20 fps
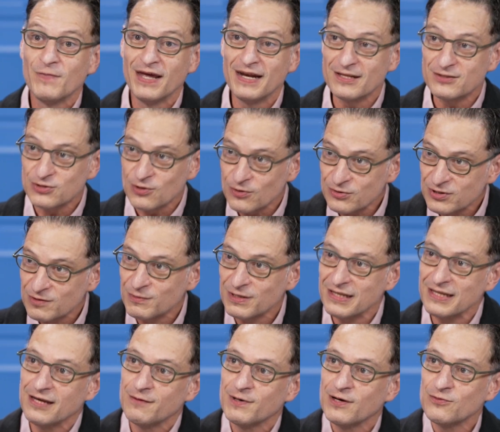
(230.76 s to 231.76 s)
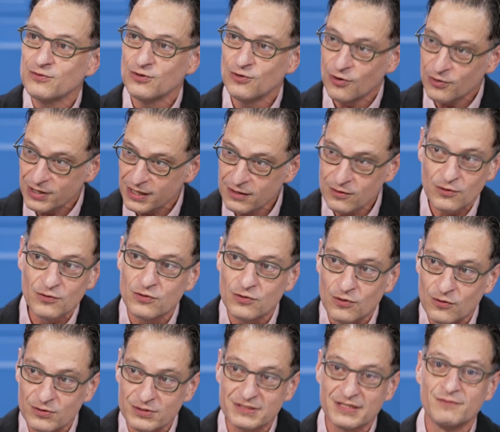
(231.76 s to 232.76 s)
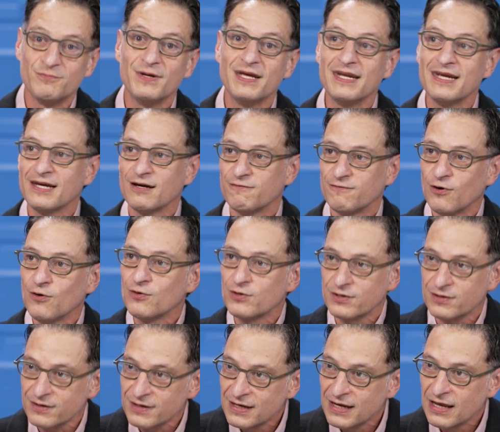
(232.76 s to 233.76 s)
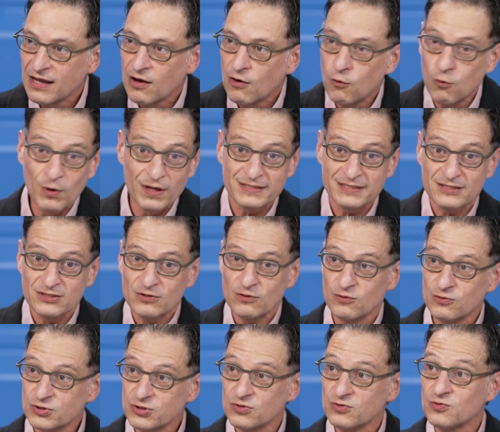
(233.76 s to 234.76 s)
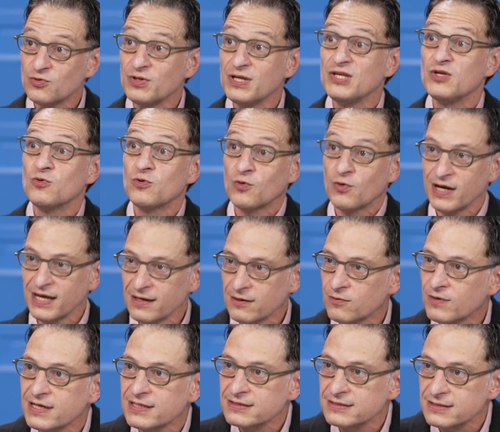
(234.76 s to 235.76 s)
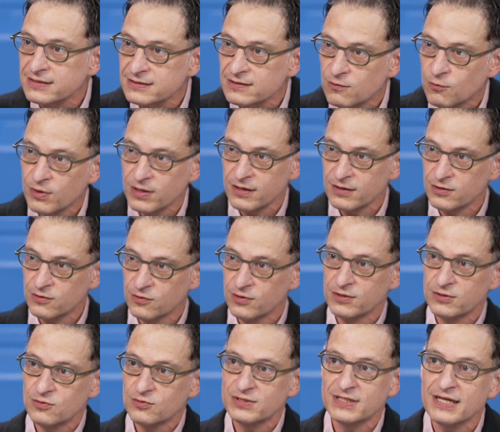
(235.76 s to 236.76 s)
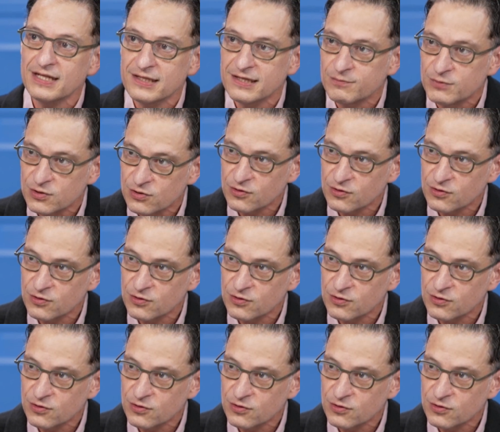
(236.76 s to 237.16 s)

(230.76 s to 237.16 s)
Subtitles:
And it's ultimately about knocking on doors and meeting a voter who wants a solution to the Ukraine crisis. What are you going to tell them